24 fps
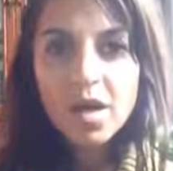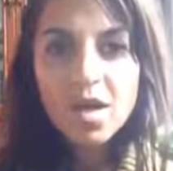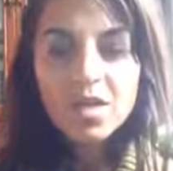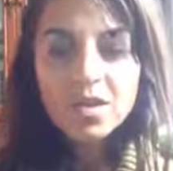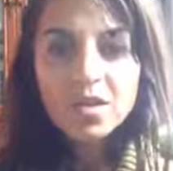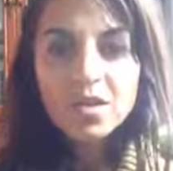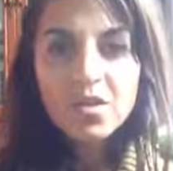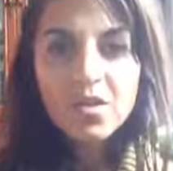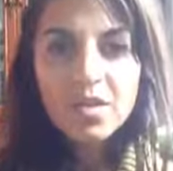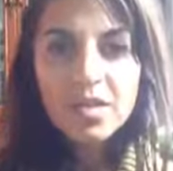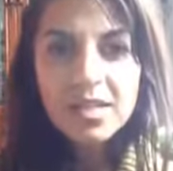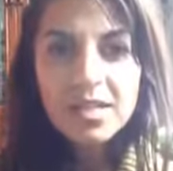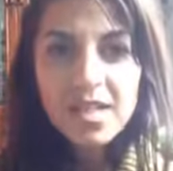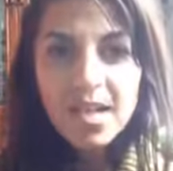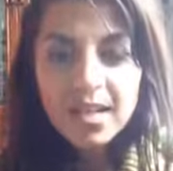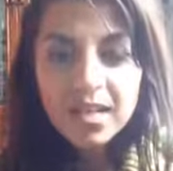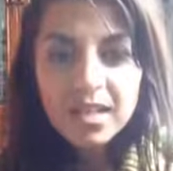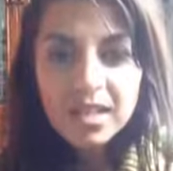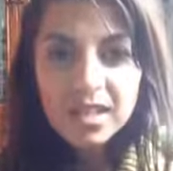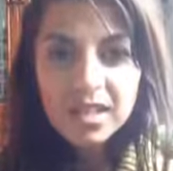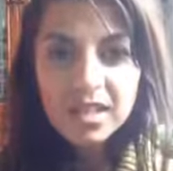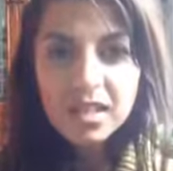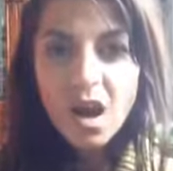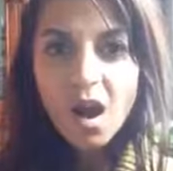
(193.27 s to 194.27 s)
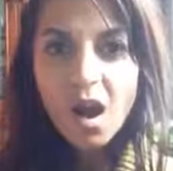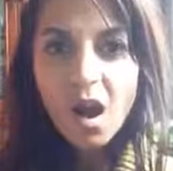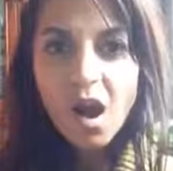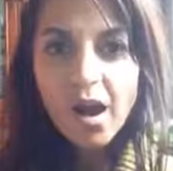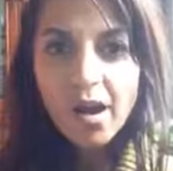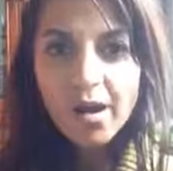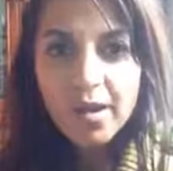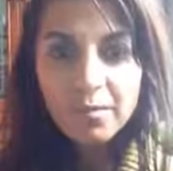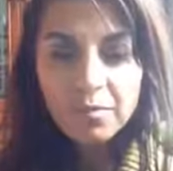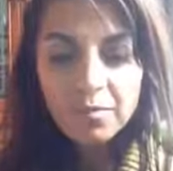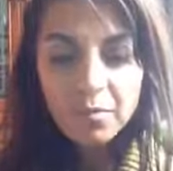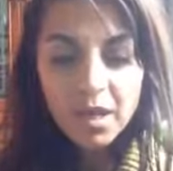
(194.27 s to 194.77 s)
So the next
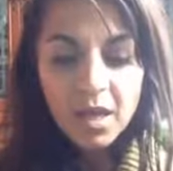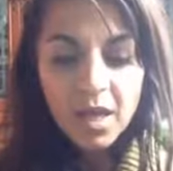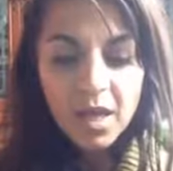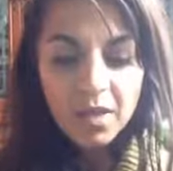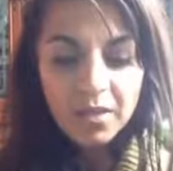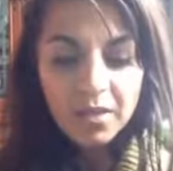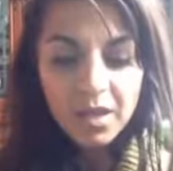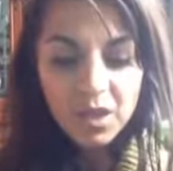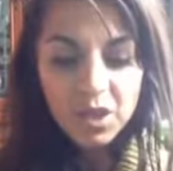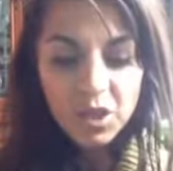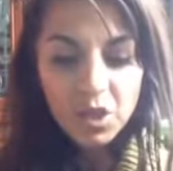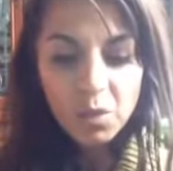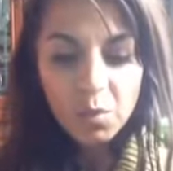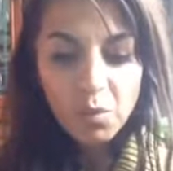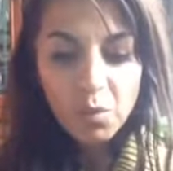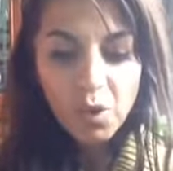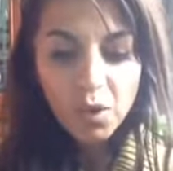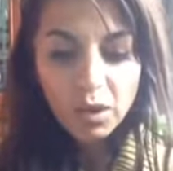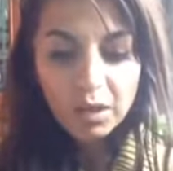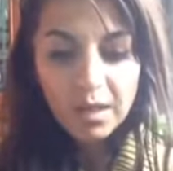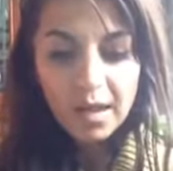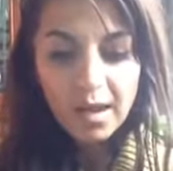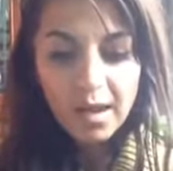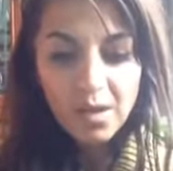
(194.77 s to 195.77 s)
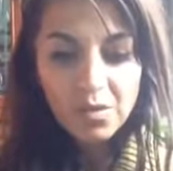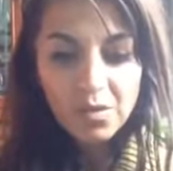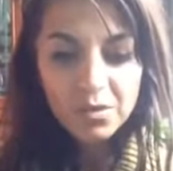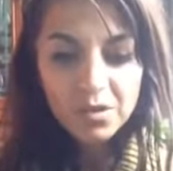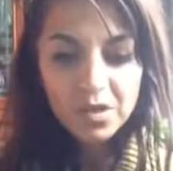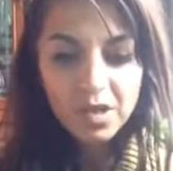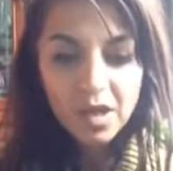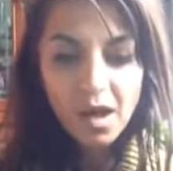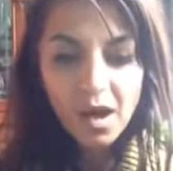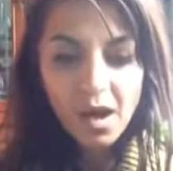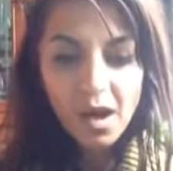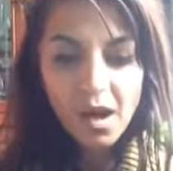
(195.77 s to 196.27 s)
time that you pull
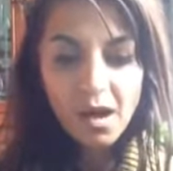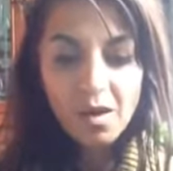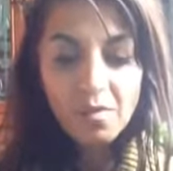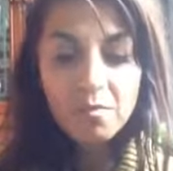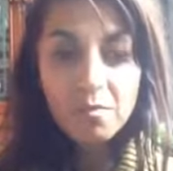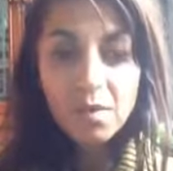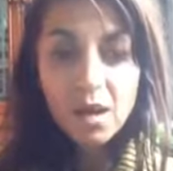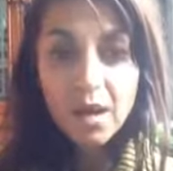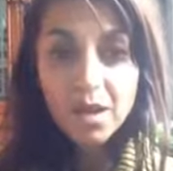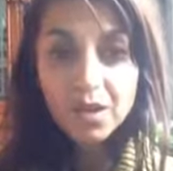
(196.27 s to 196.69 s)
out um,